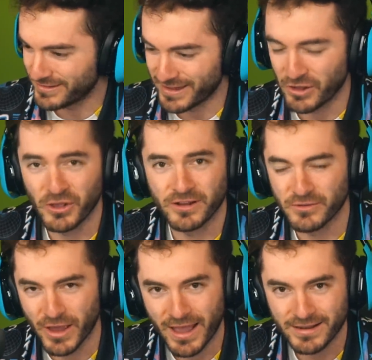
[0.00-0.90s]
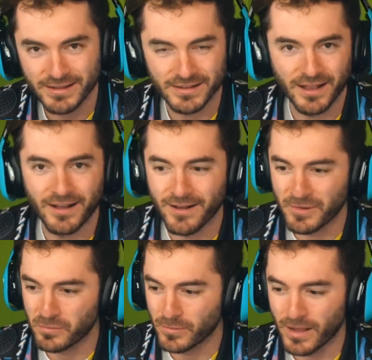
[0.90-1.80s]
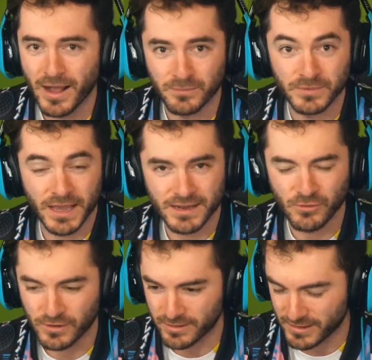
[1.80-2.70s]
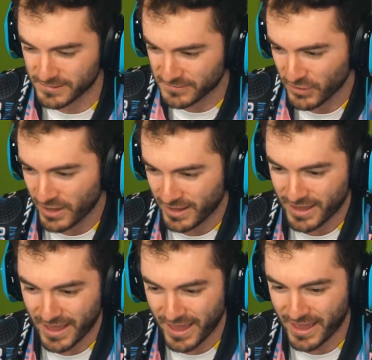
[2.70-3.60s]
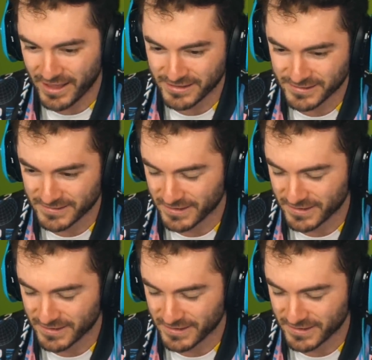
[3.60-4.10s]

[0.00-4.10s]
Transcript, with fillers: How long have you had it? I'm getting one of these. And